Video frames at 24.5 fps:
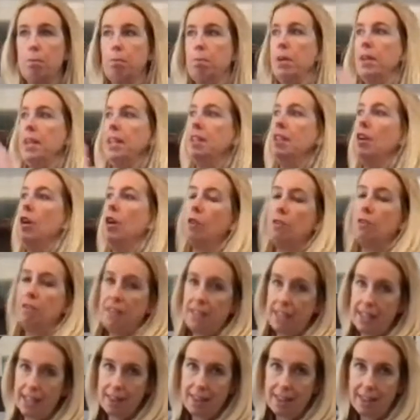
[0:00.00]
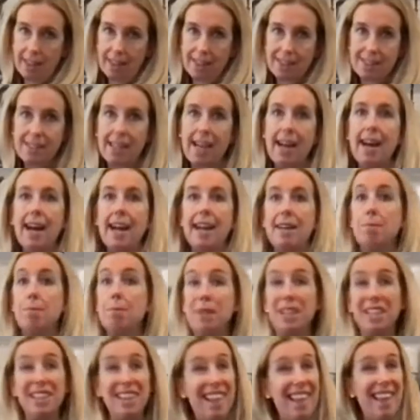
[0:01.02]
putting the whole vegan thing aside.
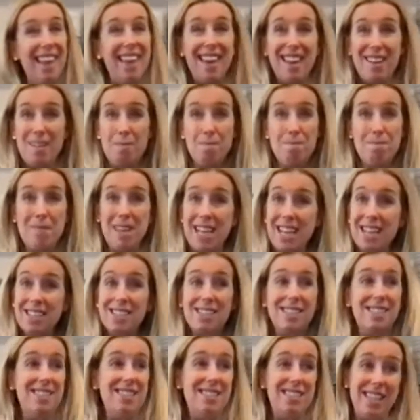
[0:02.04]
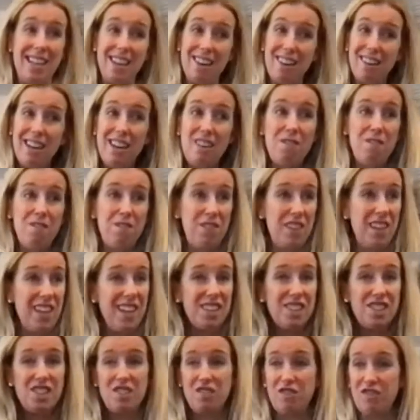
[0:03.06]
But meat, dairy,
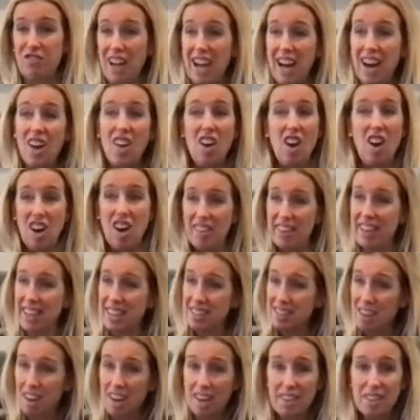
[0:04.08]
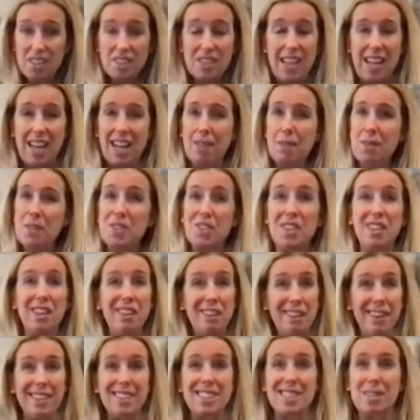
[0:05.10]
fish, fowl, all those animals,
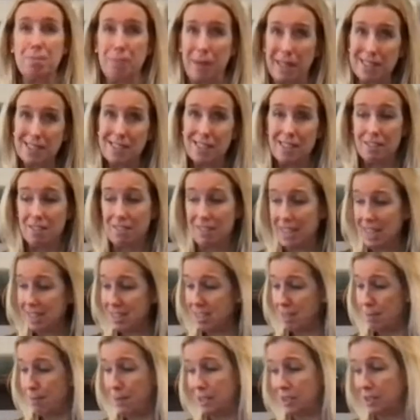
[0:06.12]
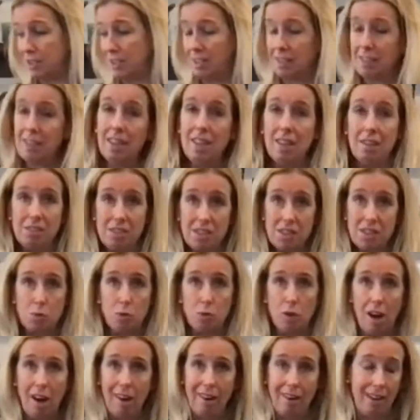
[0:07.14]
they're expensive, not to mention, just
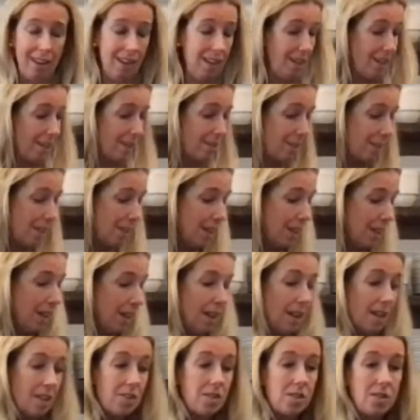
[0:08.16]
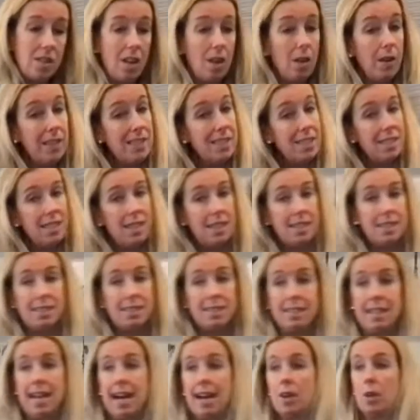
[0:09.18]
wrong to eat. So
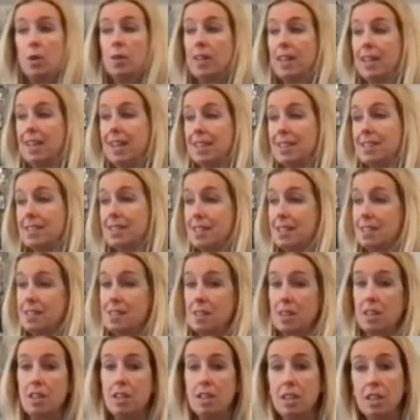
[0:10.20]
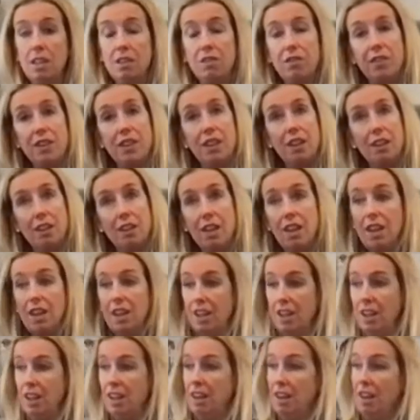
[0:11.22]
it's not only is this good for
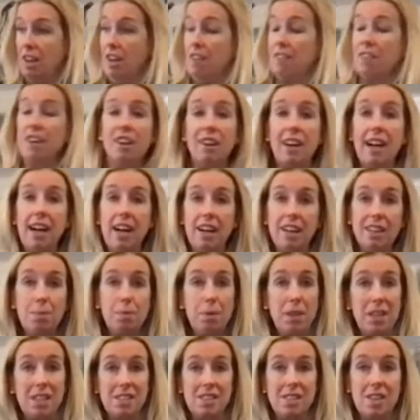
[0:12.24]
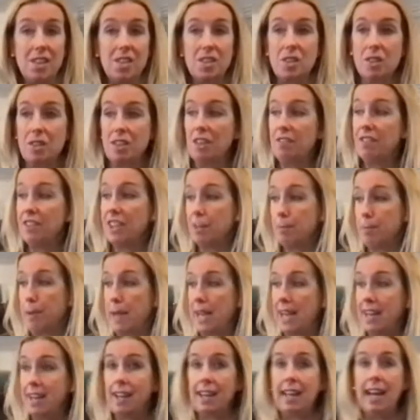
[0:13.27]
your health, but it's also good for your
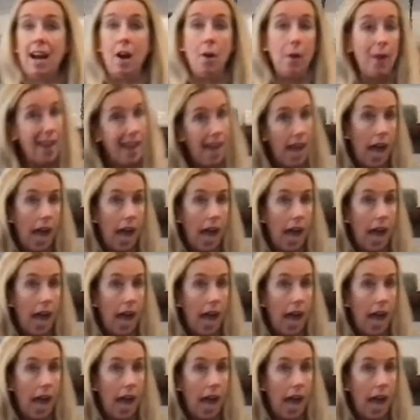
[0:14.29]
bank account.